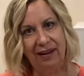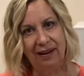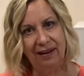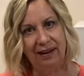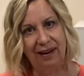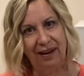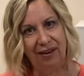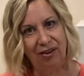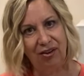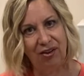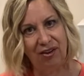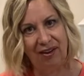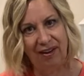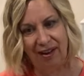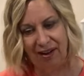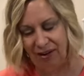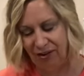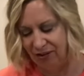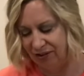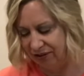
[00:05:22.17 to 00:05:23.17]
a lot of good
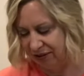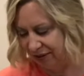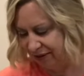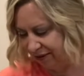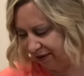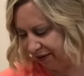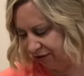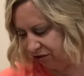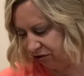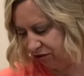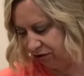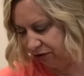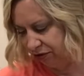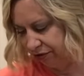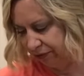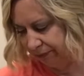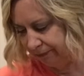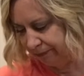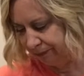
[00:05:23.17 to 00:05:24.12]
colors and textures.